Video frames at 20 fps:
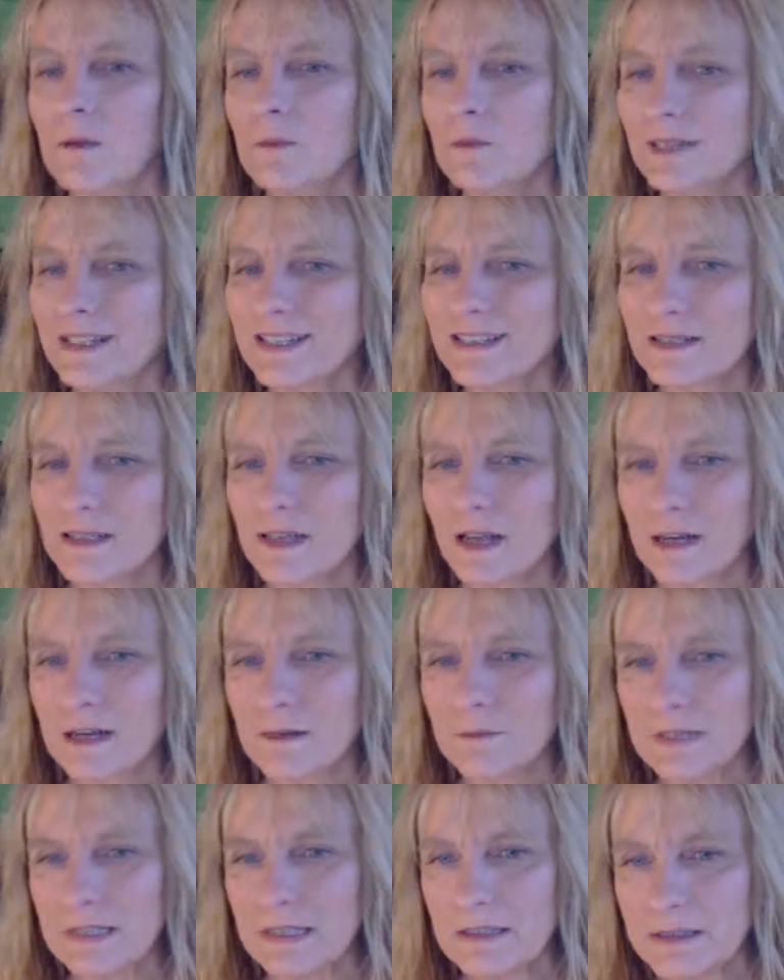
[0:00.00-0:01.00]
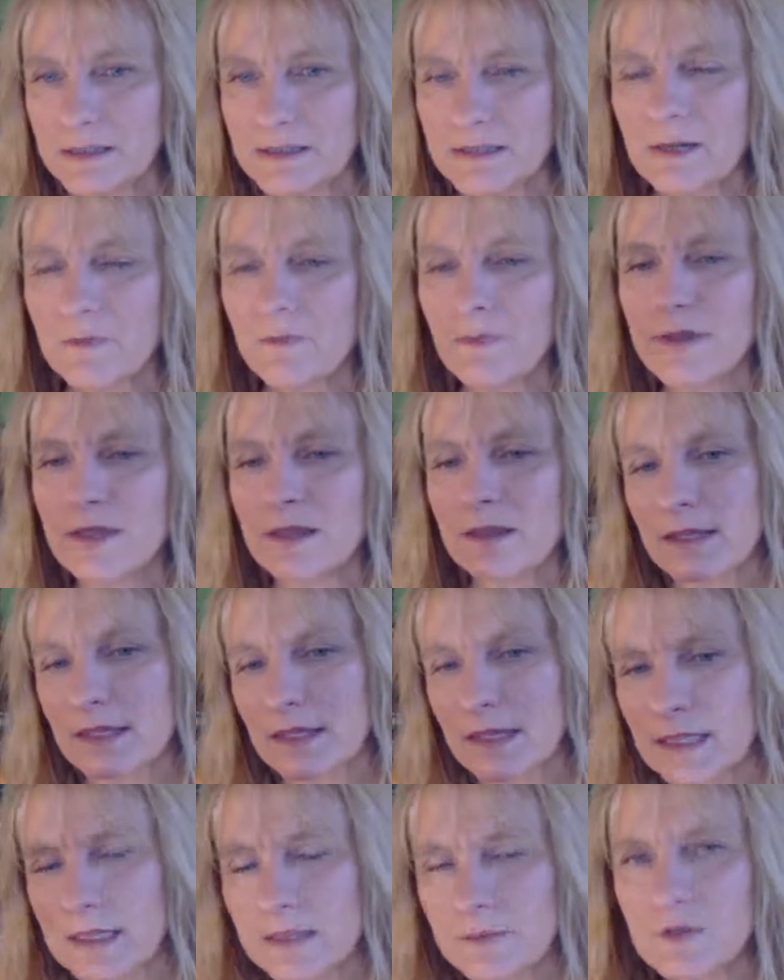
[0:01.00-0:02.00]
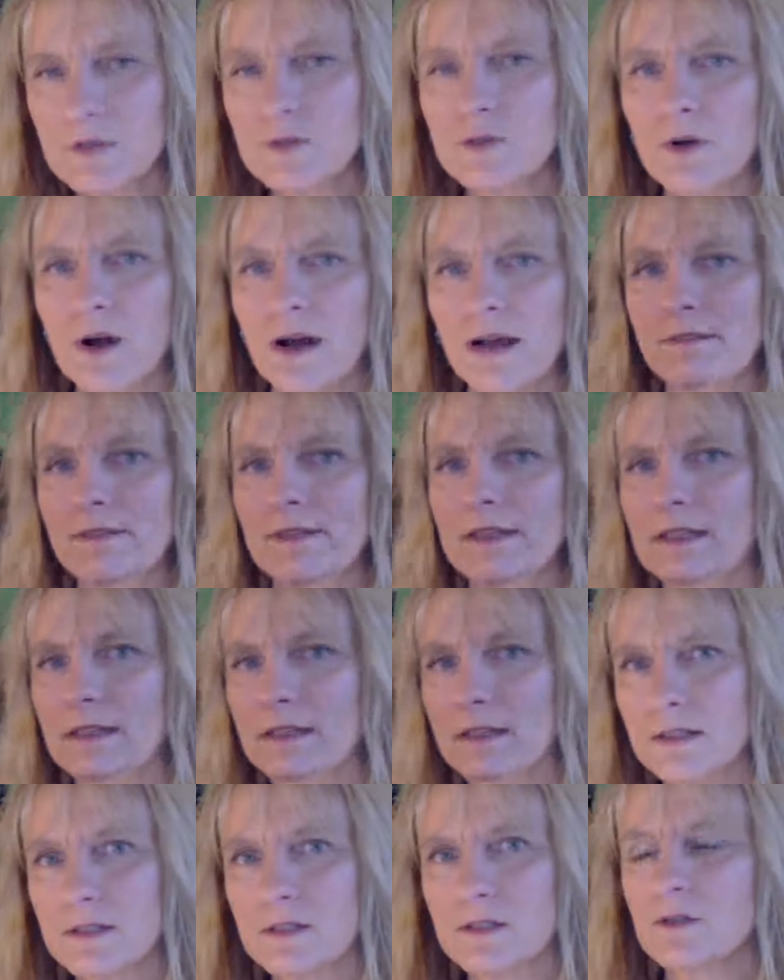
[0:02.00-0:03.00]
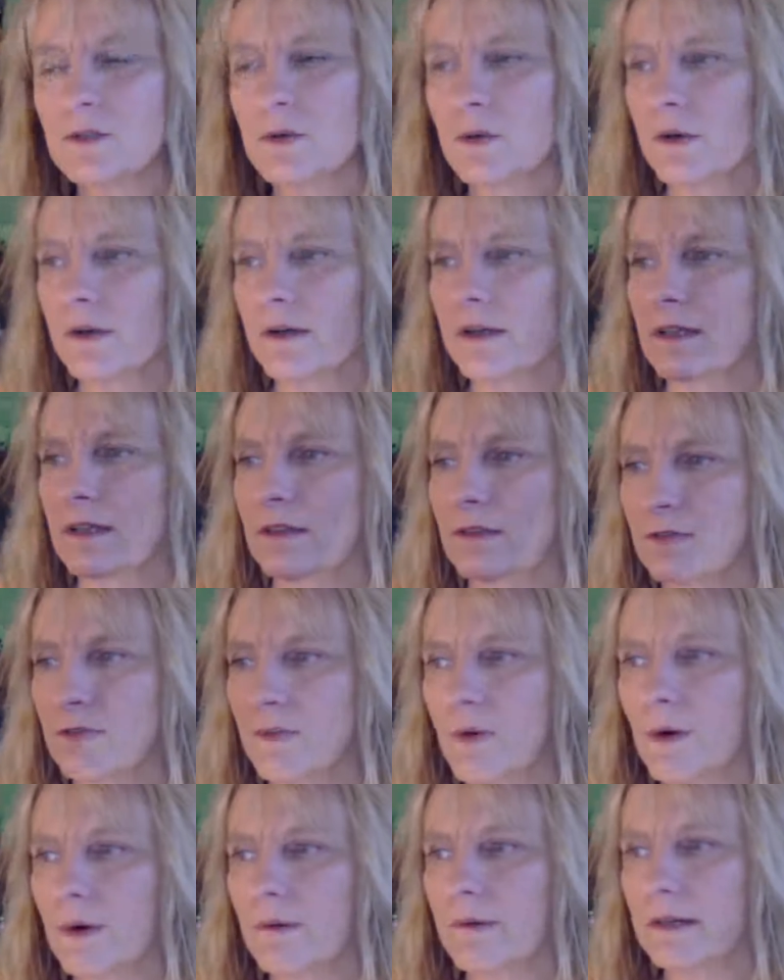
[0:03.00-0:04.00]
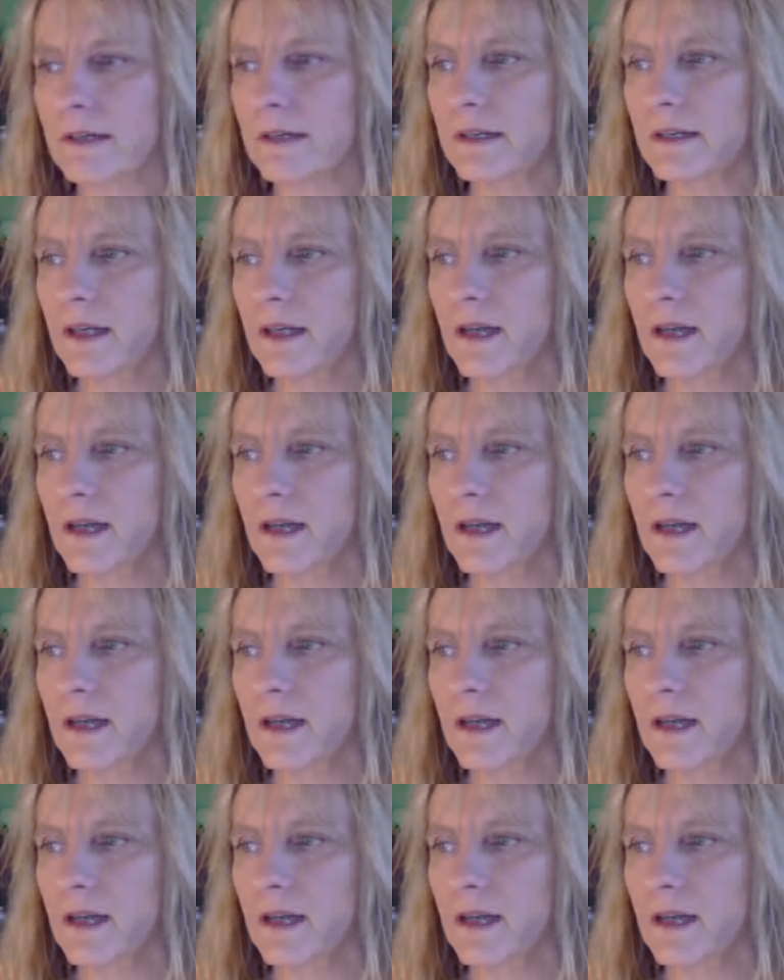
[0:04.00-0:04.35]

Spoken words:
but it's got to be something that keeps driving the story forward.